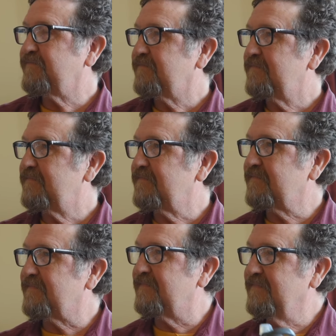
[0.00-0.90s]
are
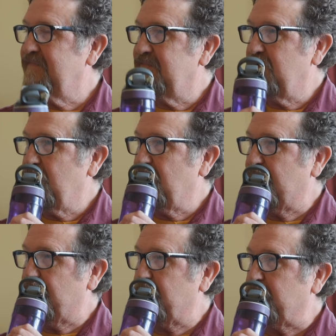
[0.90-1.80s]
dependent
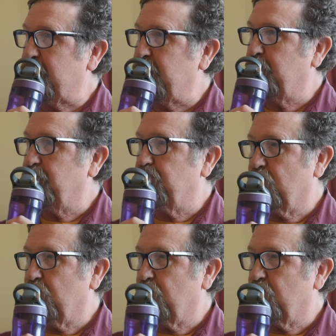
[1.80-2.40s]
arising, basically.